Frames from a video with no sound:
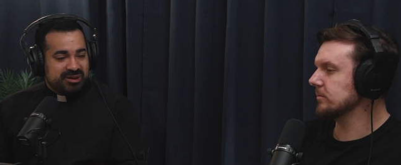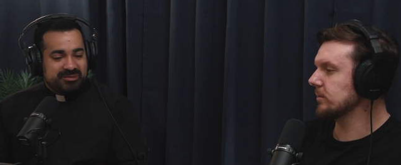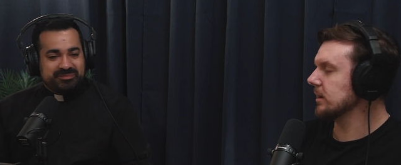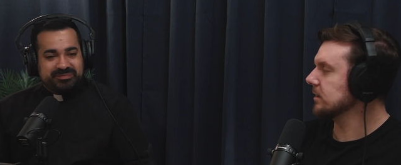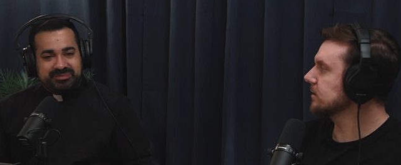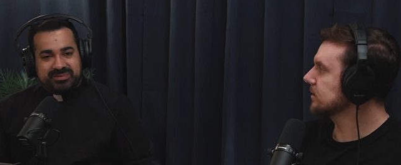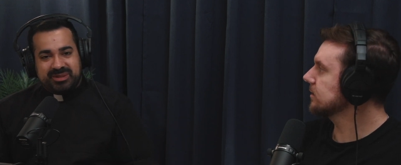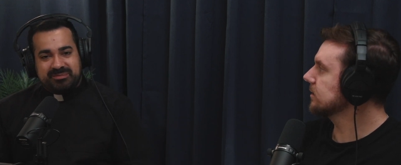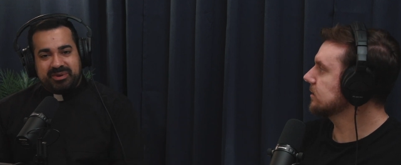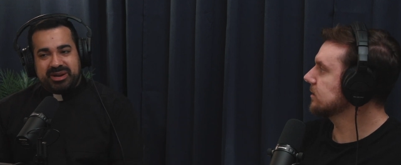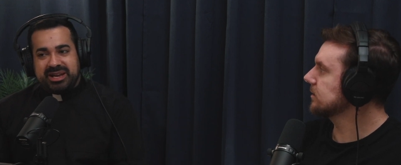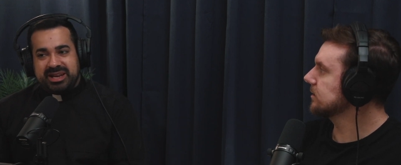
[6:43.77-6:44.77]
Speaker 1: um, right
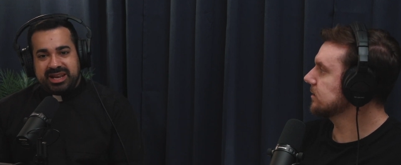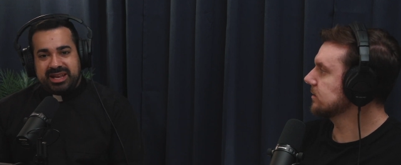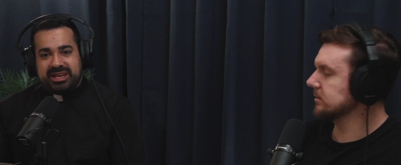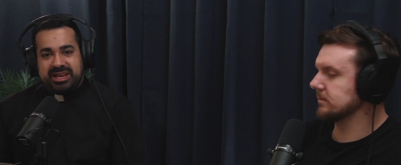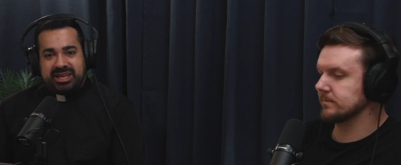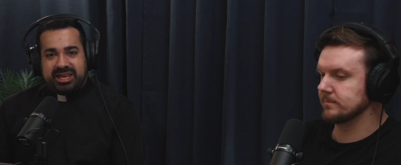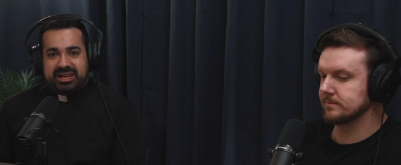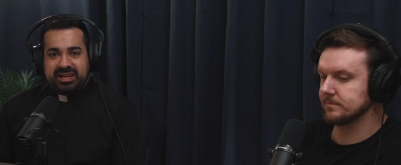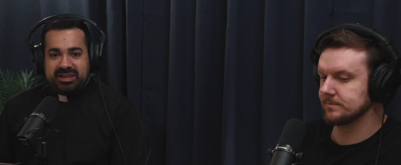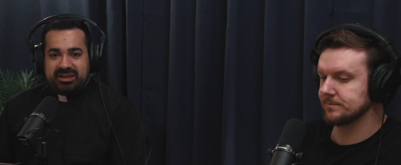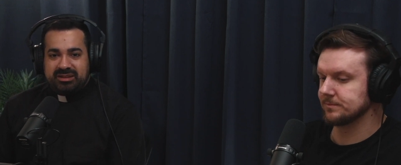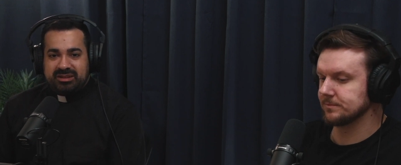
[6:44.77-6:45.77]
but in, in a in
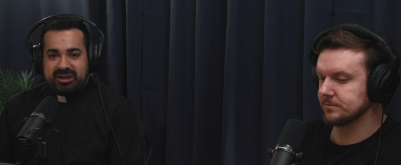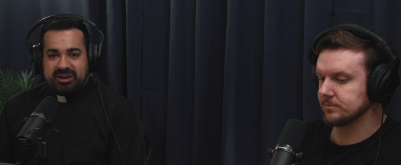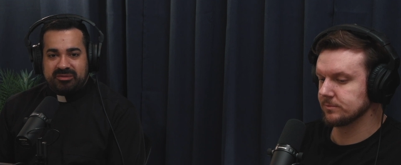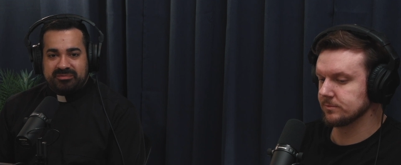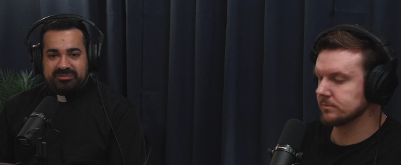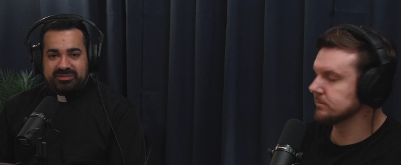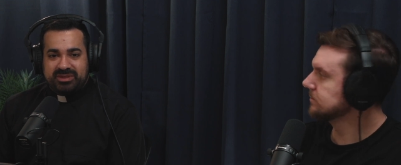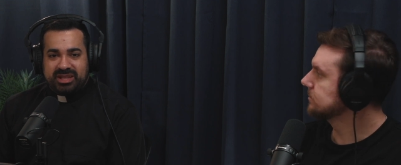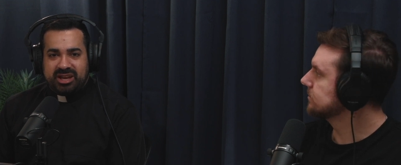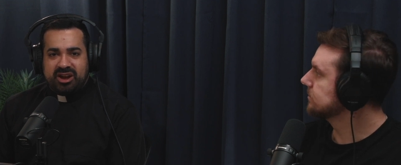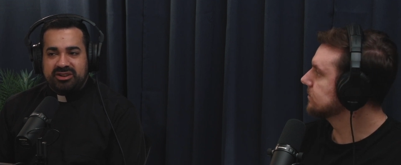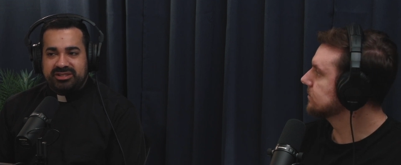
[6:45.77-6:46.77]
a um,
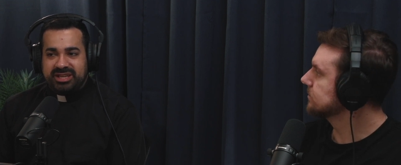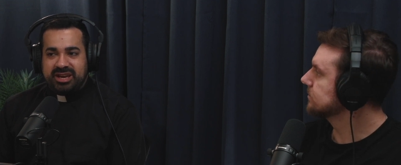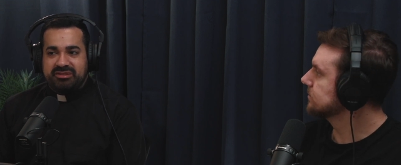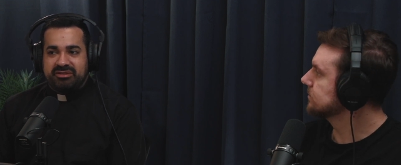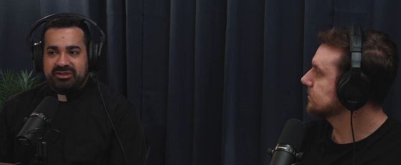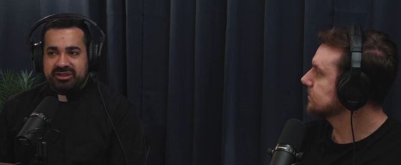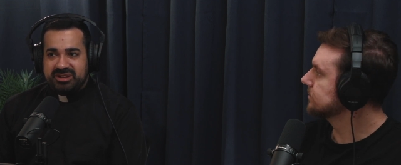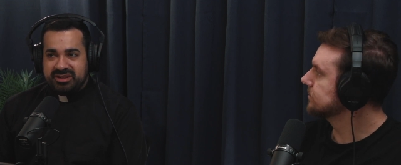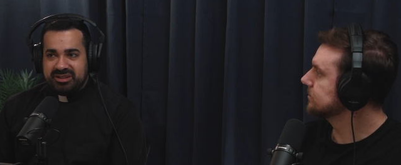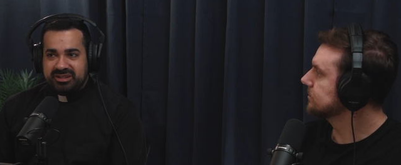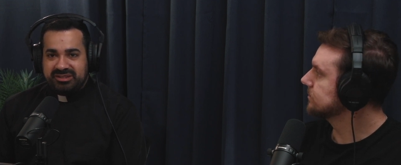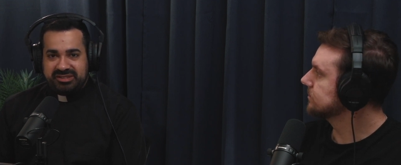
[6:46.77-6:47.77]
like untethered
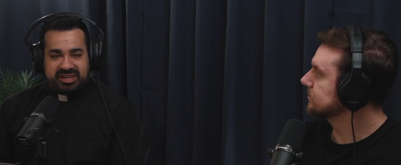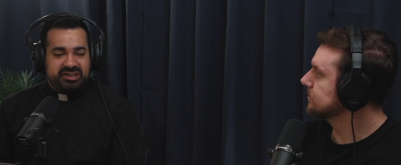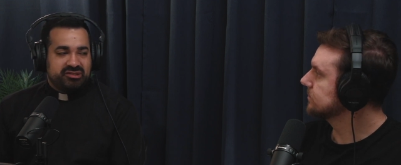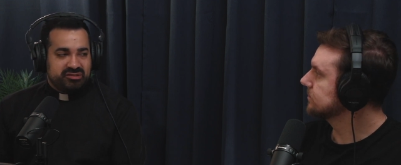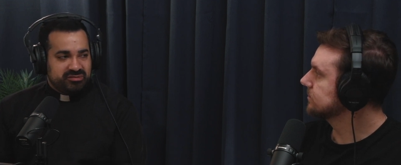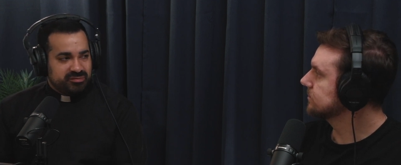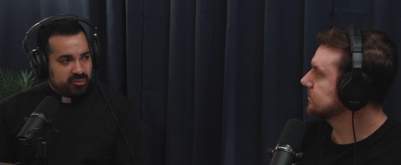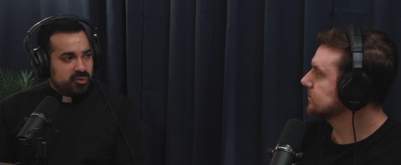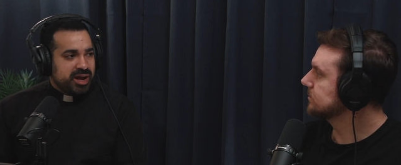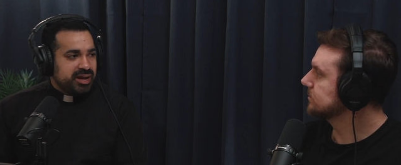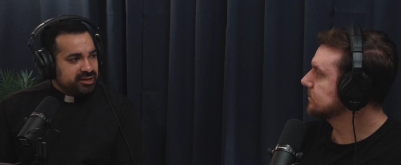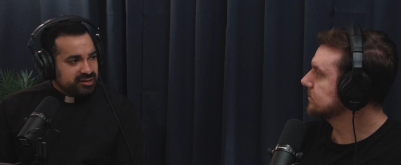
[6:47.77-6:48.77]
secular
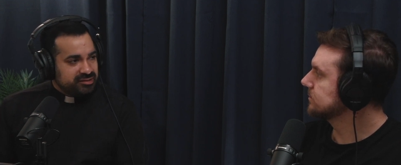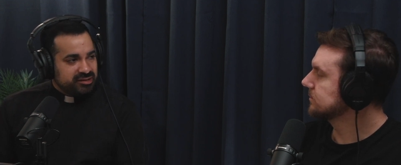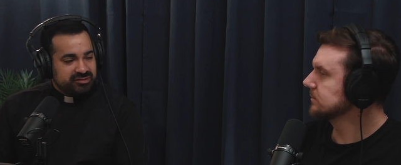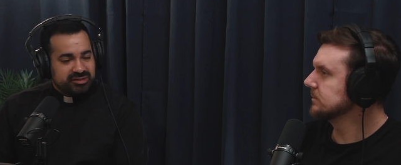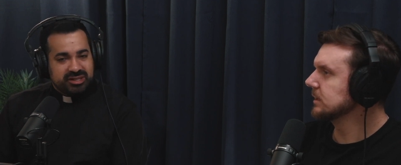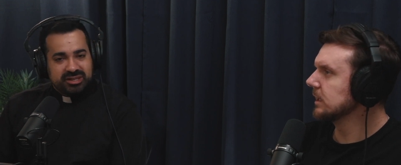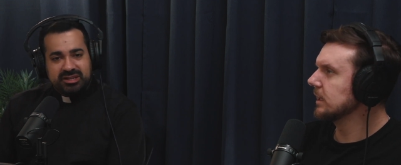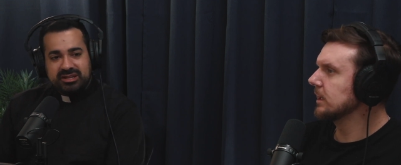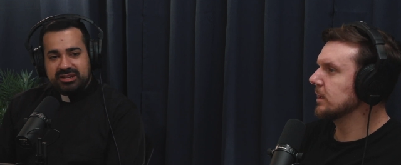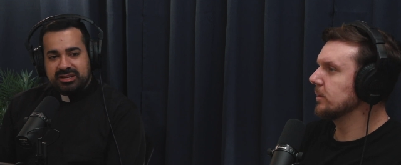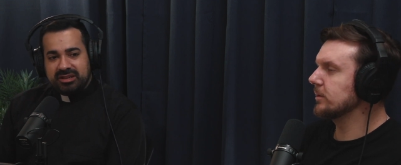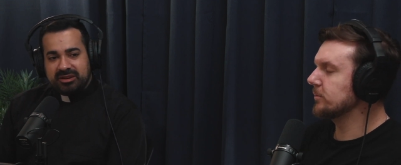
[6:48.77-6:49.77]
way, mm -hmm. essentially.
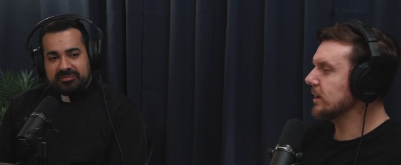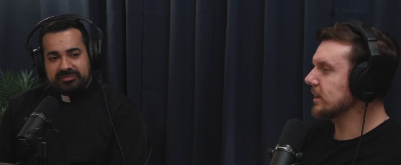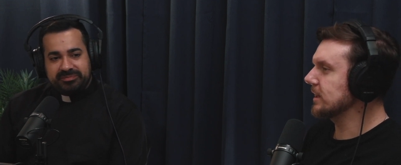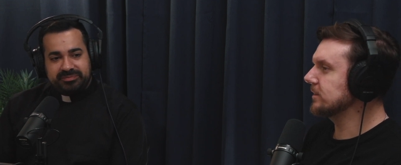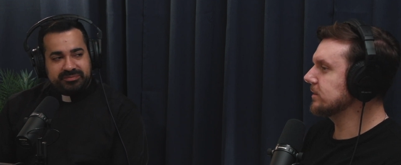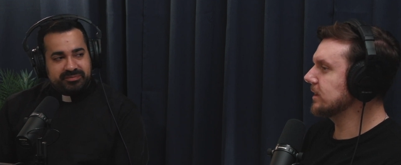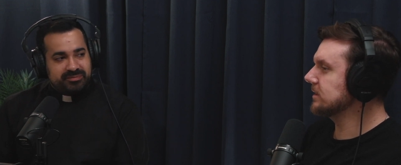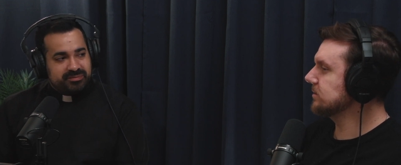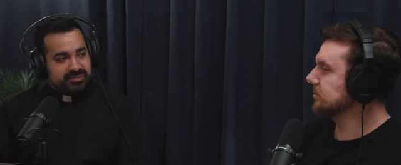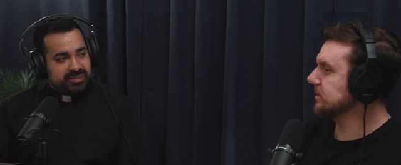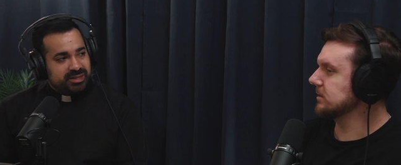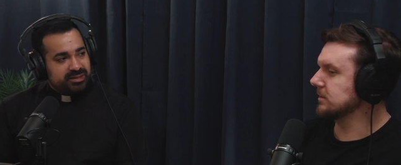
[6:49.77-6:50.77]
Speaker 2: Oh, um, right. That's
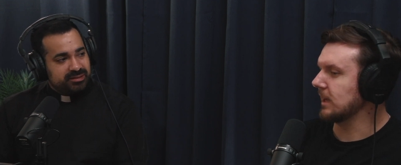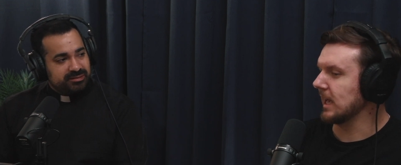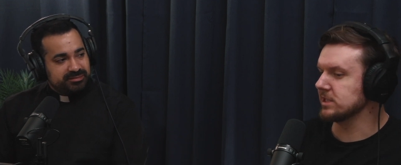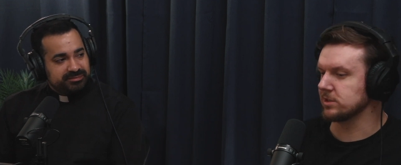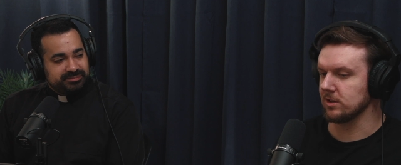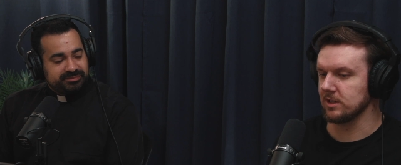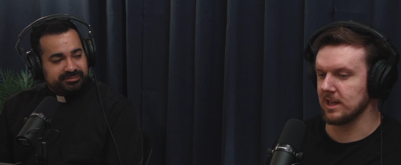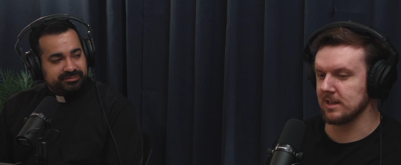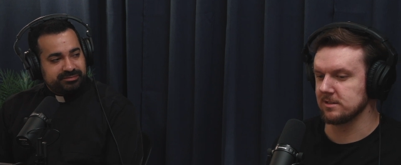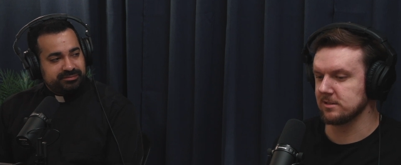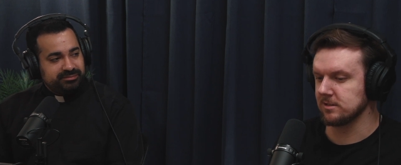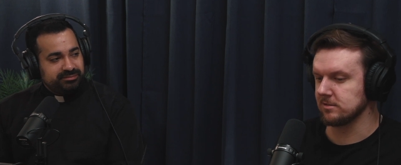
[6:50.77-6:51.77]
that's what I saw it
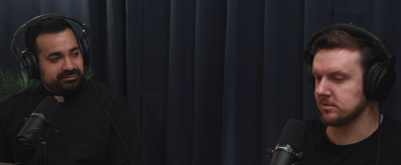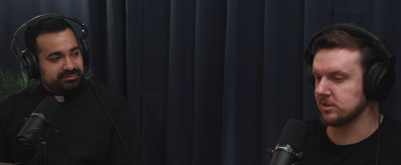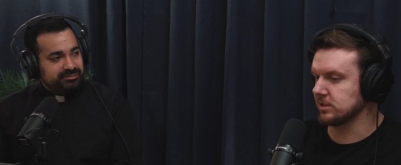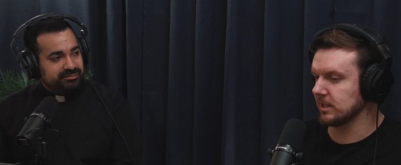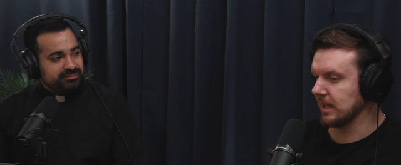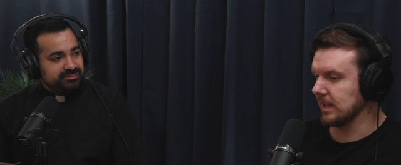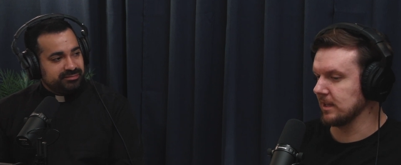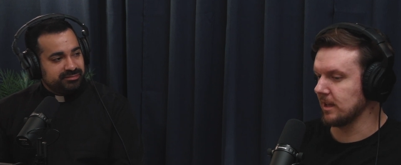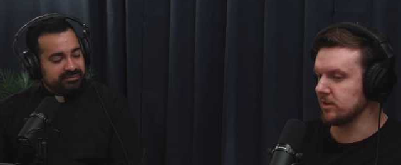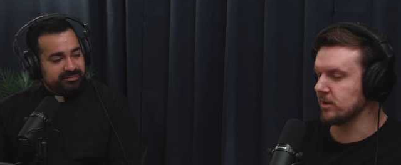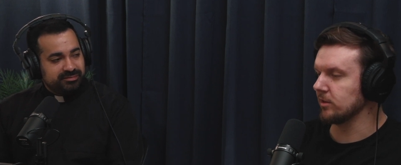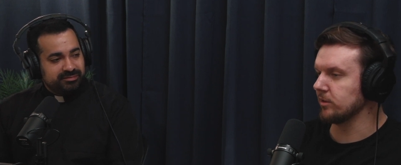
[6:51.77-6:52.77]
as is just like a,
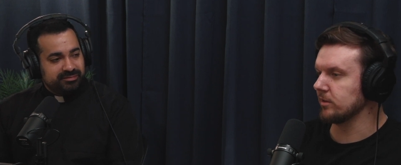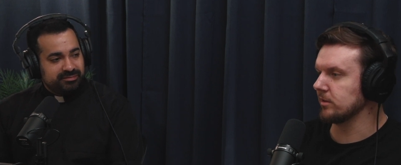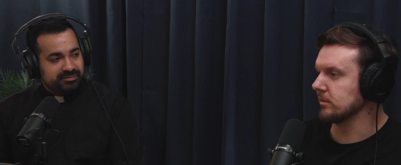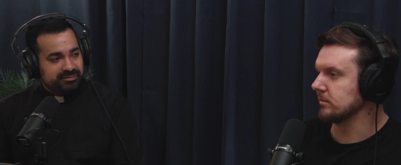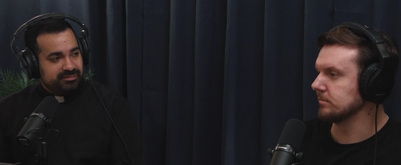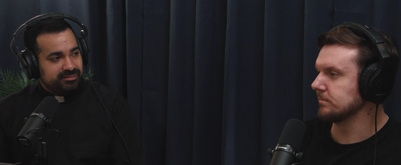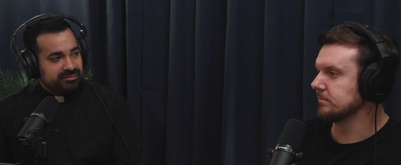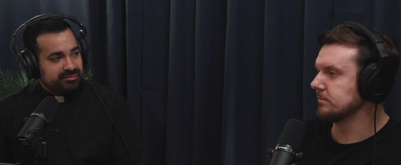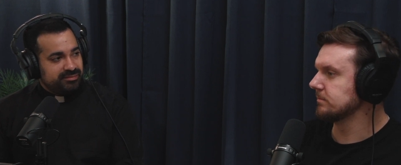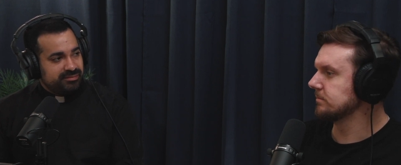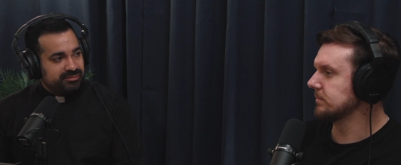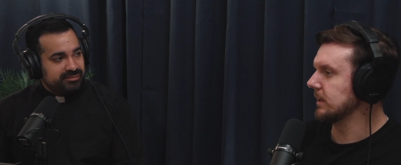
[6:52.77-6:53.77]
another
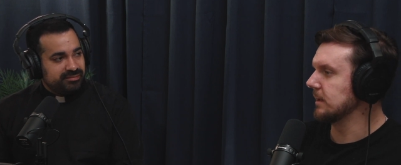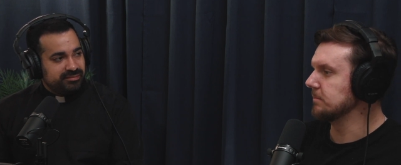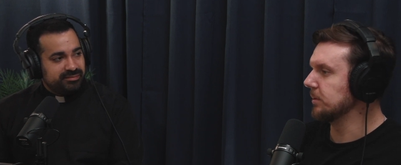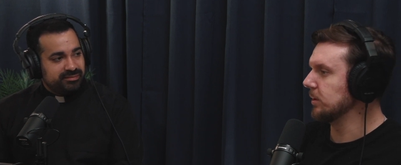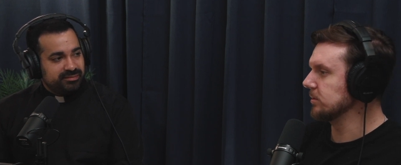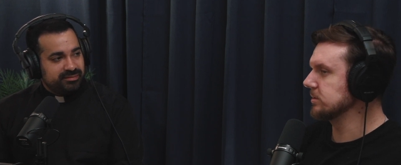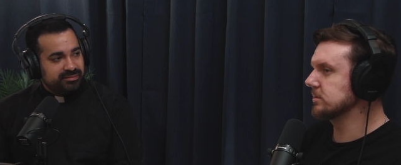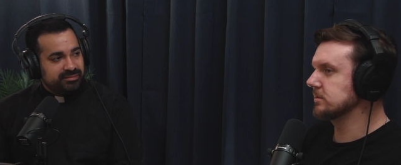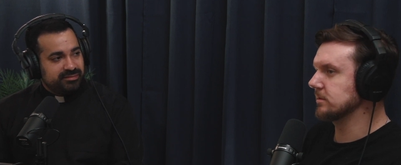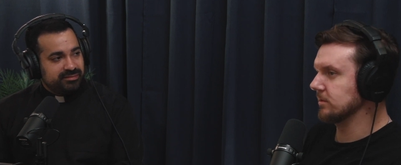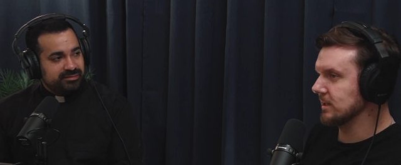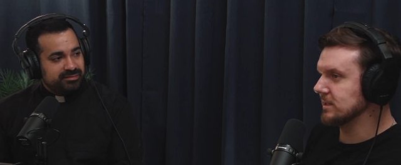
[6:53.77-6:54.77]

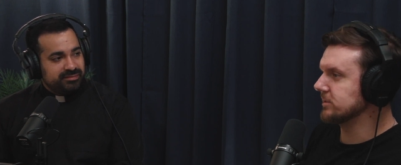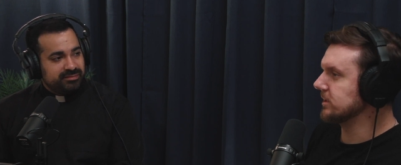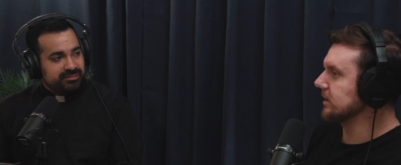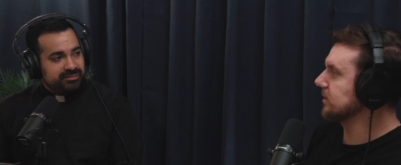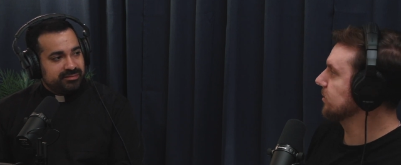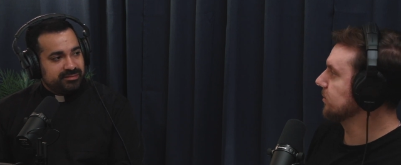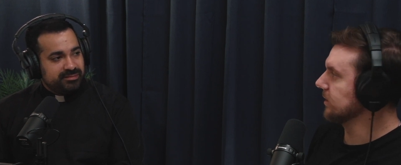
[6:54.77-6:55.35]
impulse or instinct to